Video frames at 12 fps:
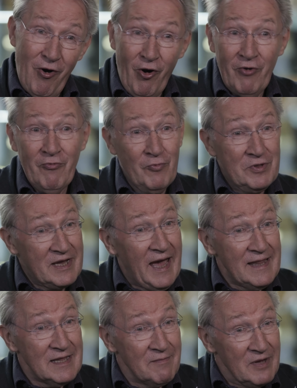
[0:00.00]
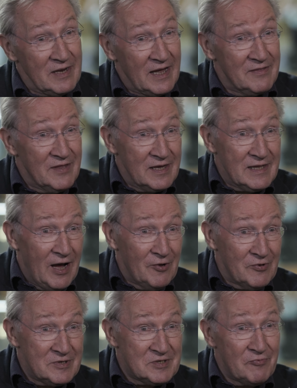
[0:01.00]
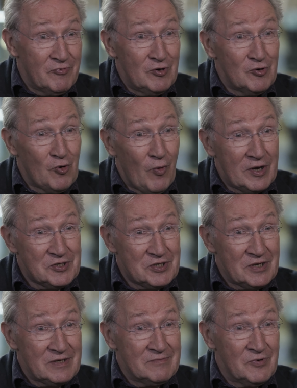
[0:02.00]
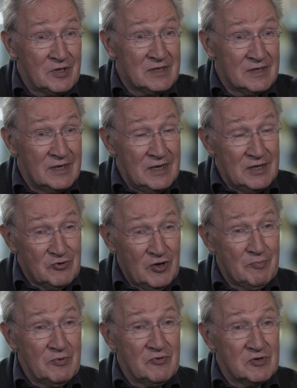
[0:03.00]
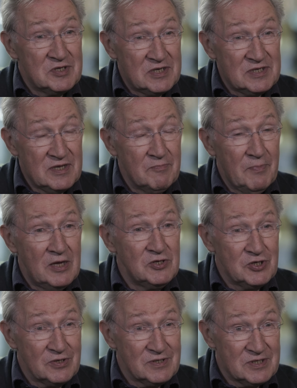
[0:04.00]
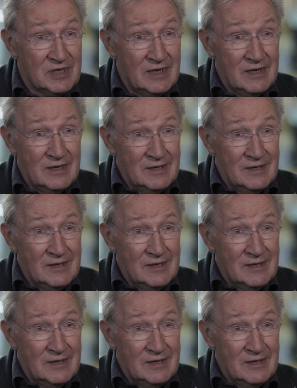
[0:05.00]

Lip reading: Or with the ketamine, I think now there's a real question with treatment-resistant patients.